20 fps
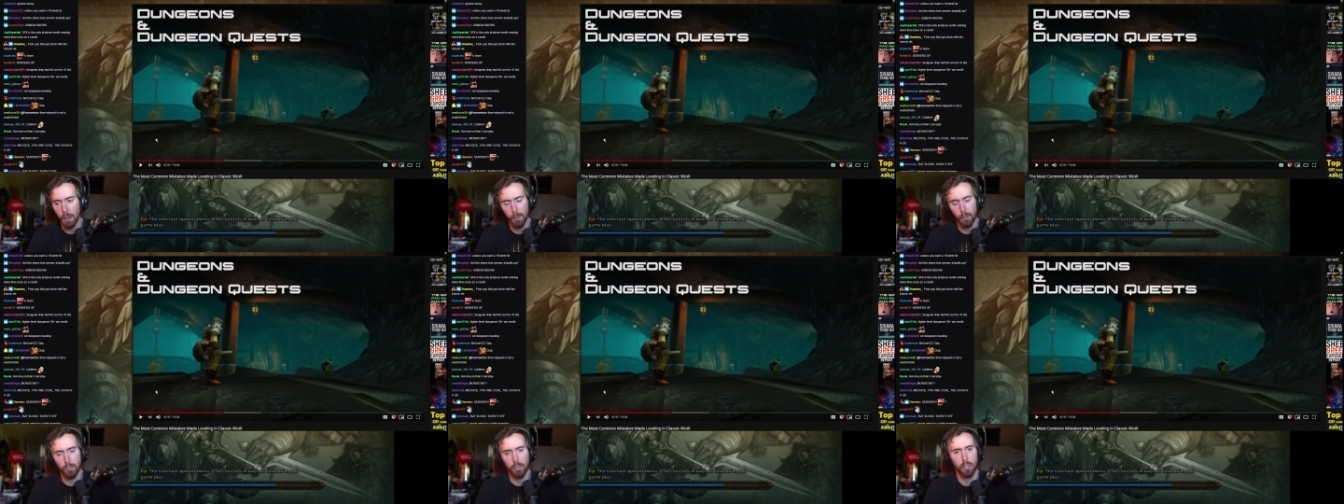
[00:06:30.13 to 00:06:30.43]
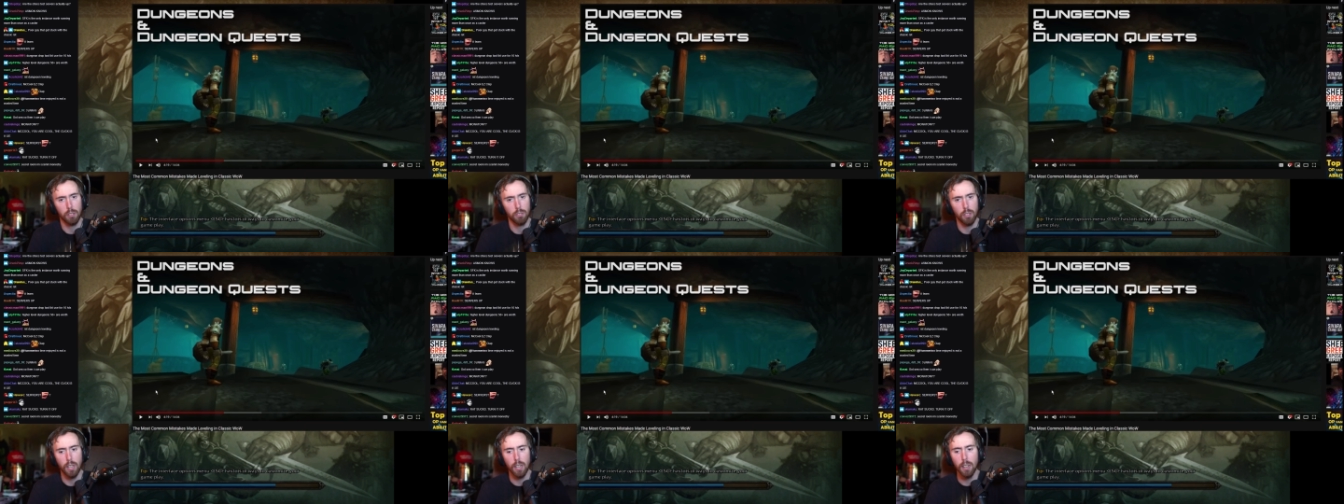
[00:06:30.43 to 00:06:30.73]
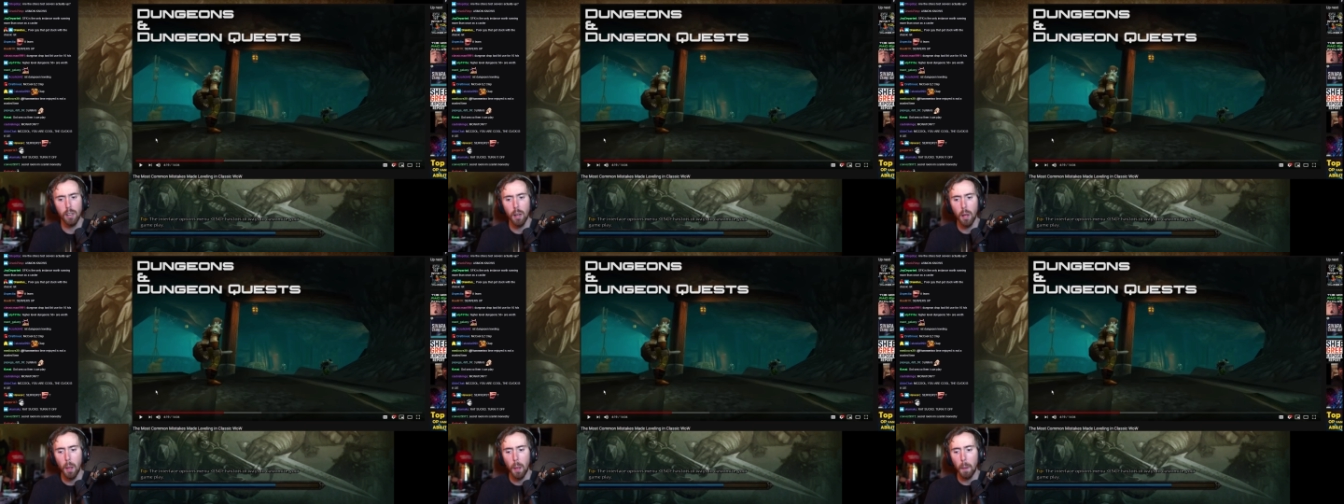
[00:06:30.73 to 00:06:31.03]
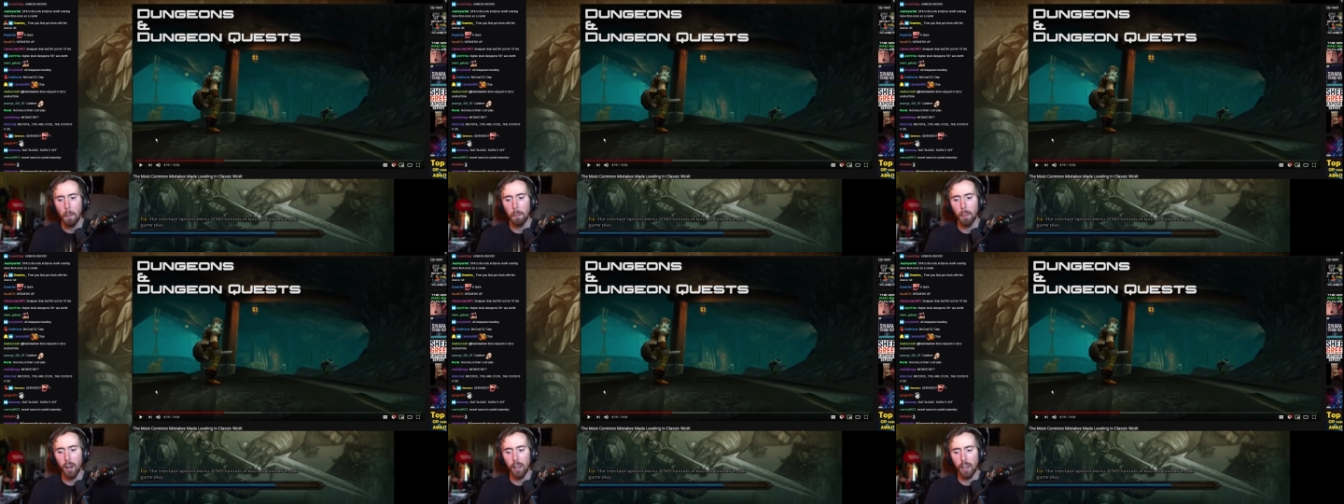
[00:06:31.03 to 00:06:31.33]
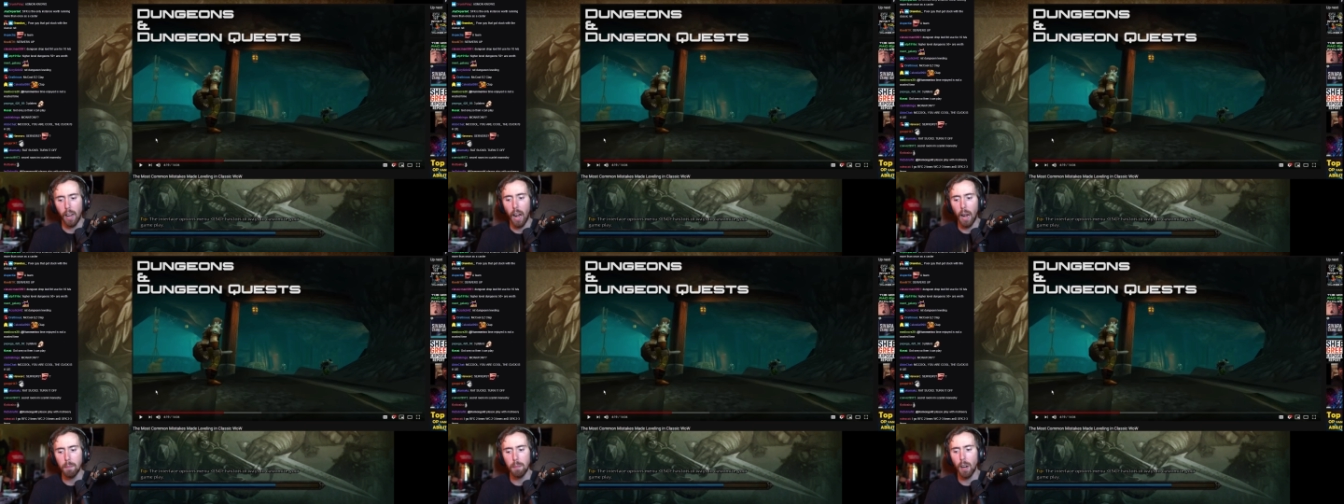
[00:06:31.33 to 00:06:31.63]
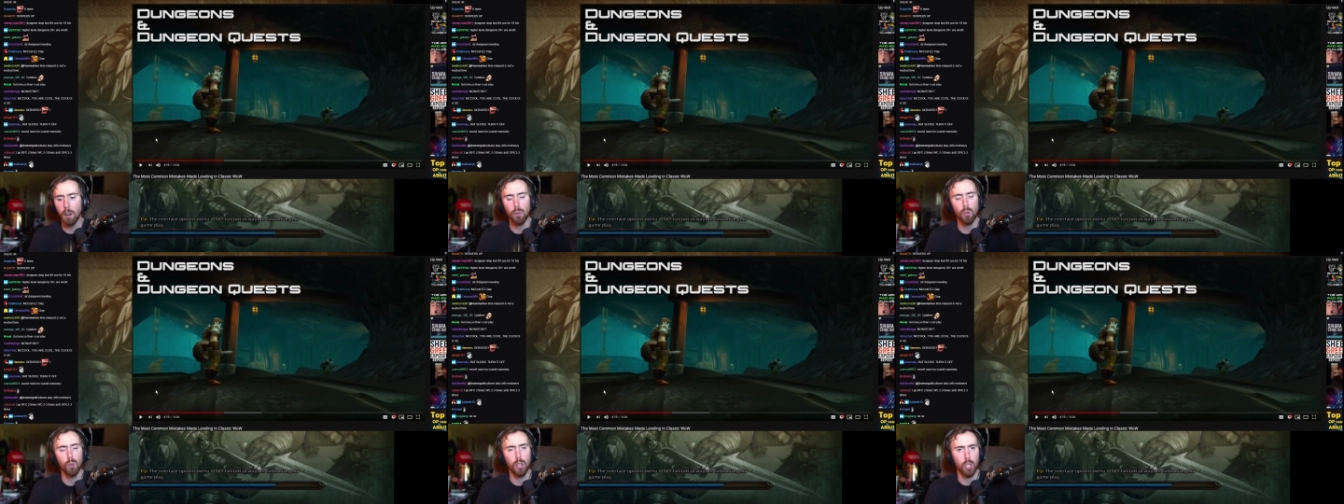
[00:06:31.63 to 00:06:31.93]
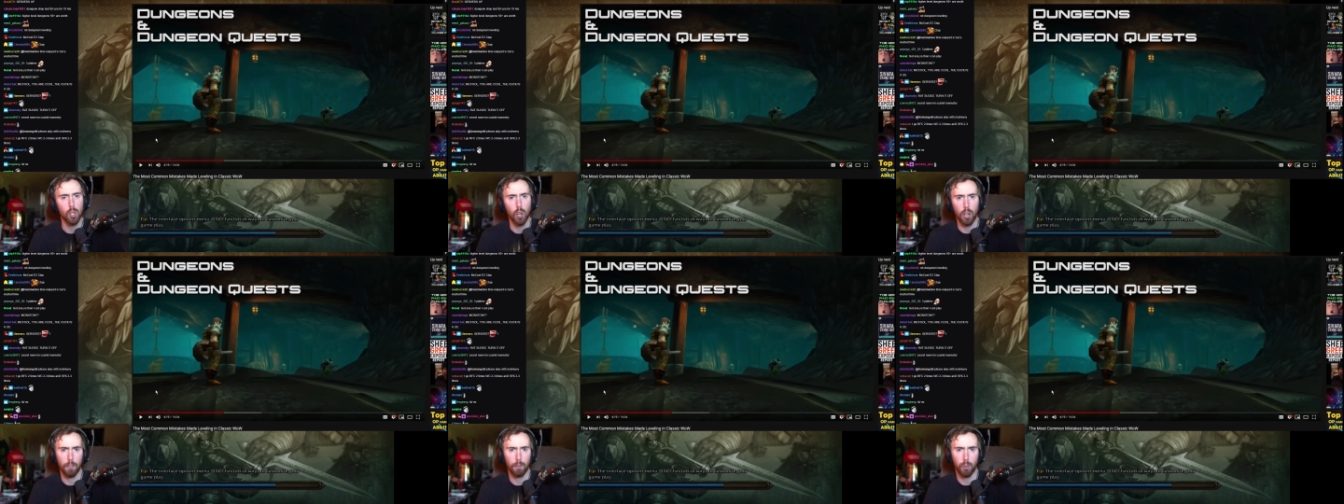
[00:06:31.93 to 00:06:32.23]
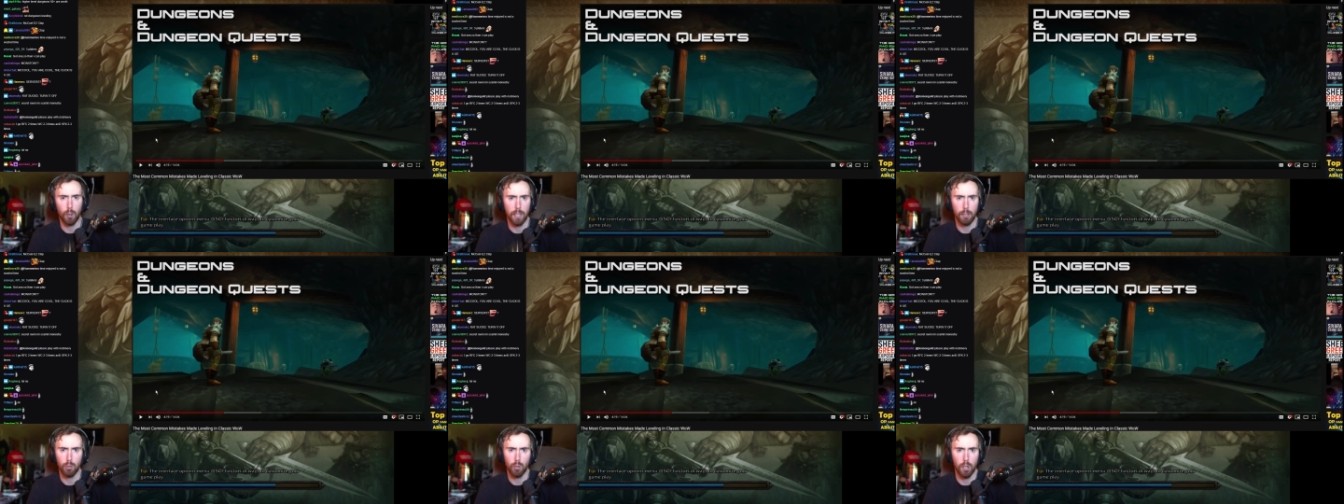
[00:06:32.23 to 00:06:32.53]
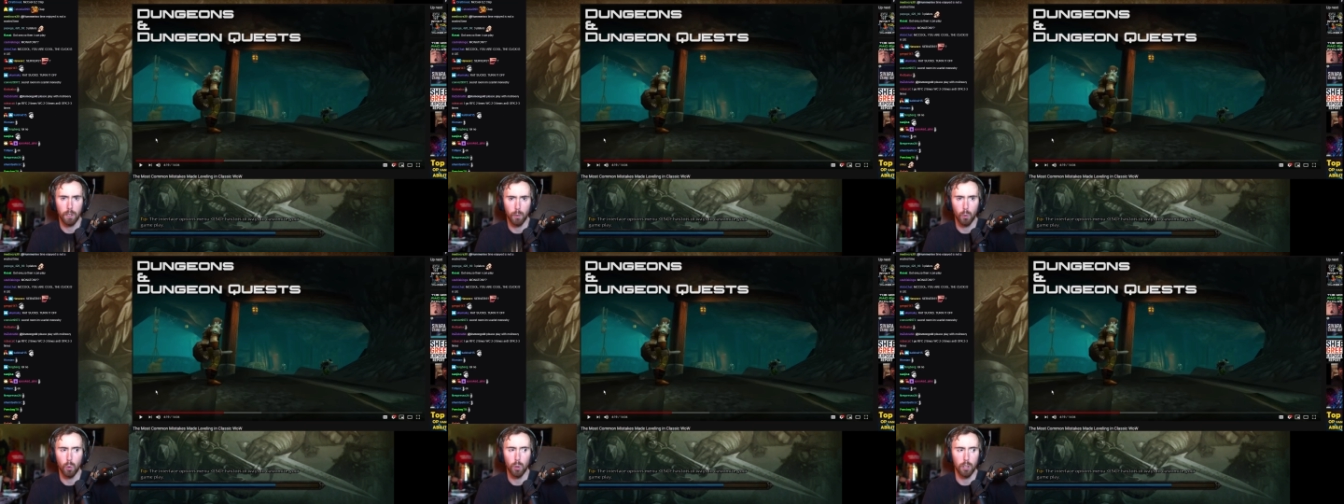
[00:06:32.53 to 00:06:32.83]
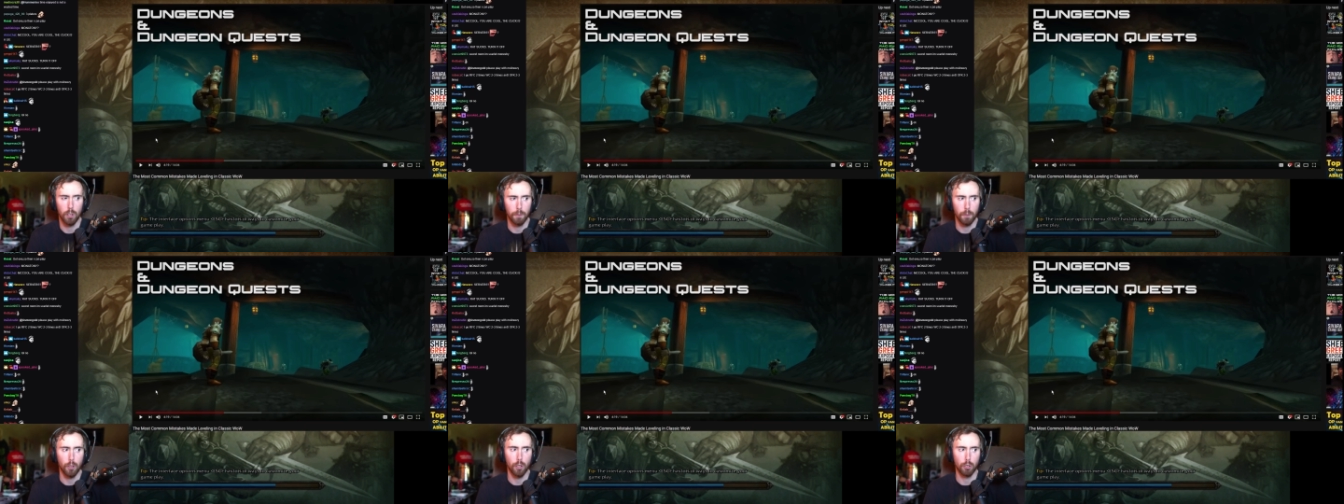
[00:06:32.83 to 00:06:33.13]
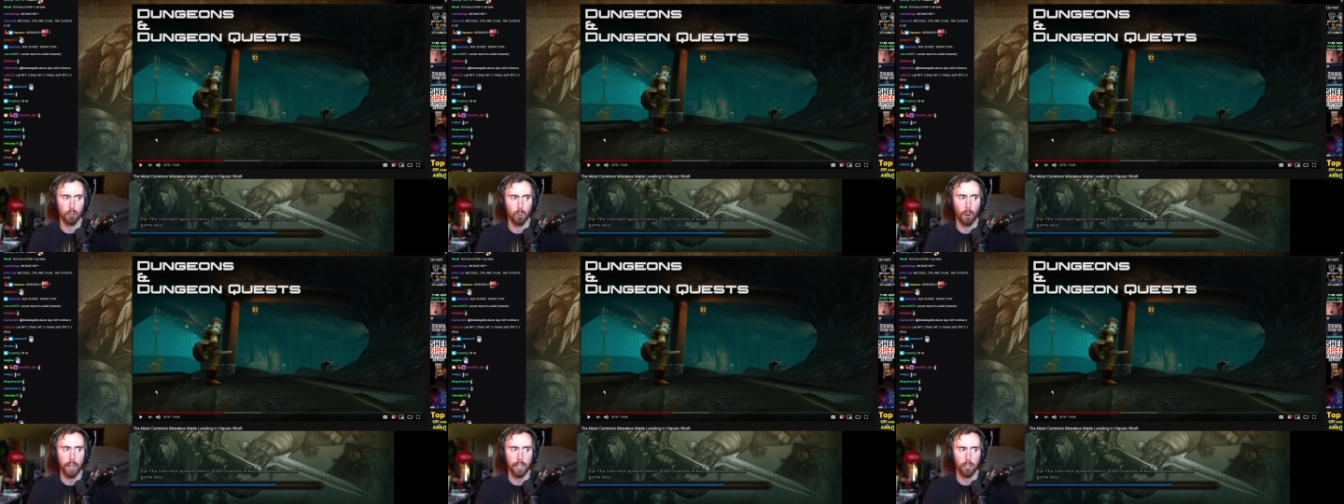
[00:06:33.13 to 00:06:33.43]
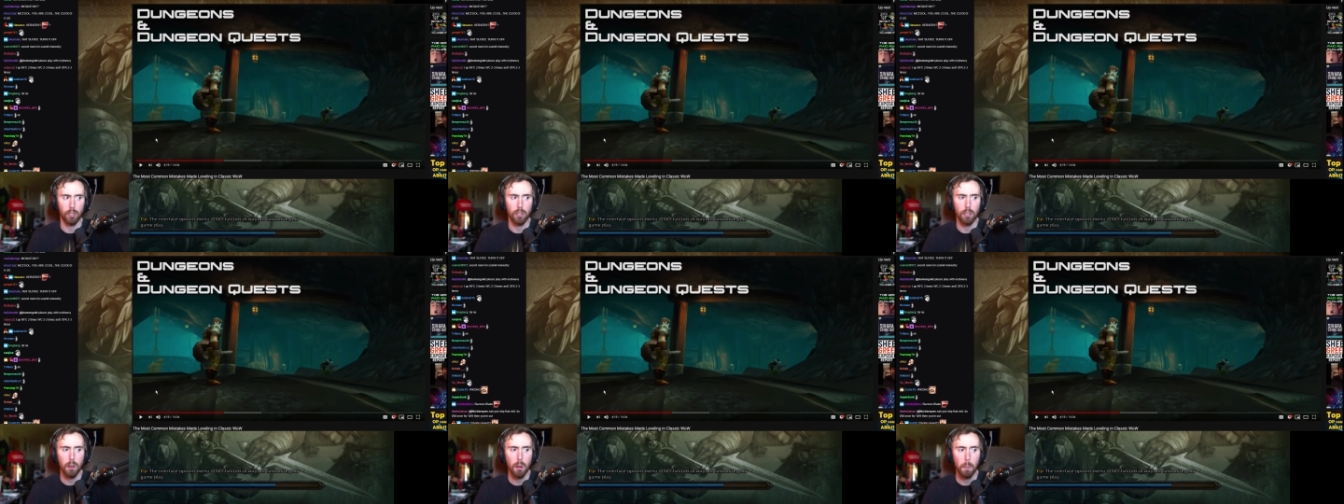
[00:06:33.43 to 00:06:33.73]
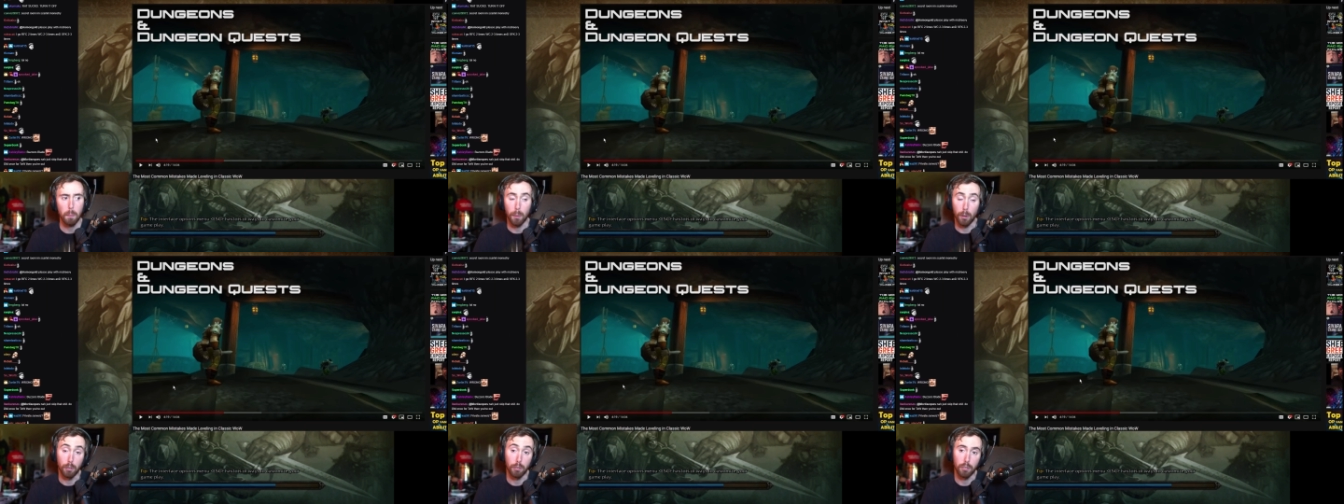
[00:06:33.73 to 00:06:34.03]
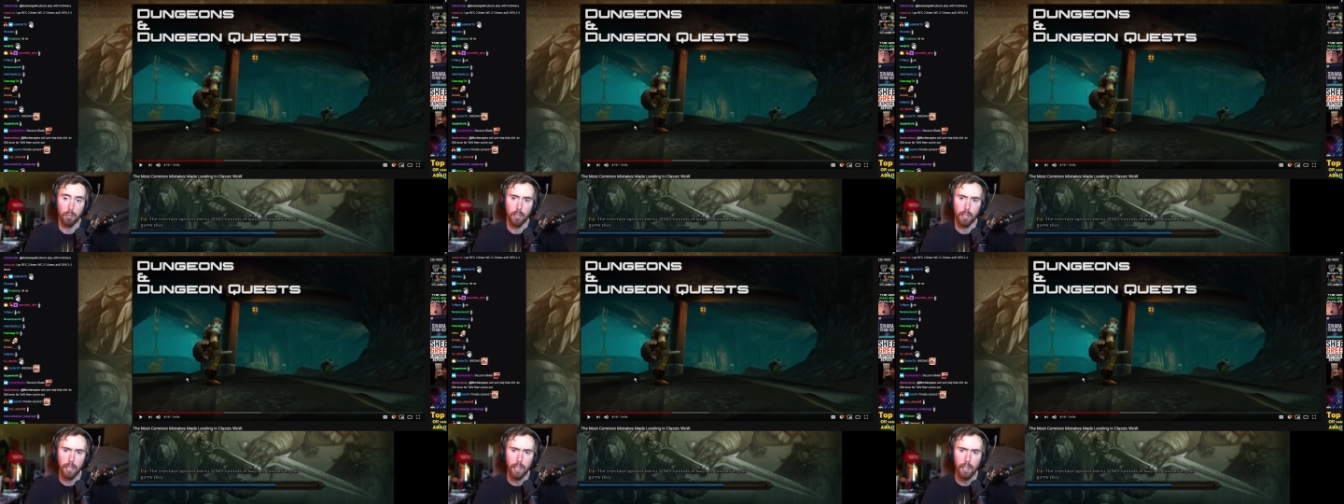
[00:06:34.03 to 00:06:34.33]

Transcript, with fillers: 60, but I'm not really going for any sort of world first record personally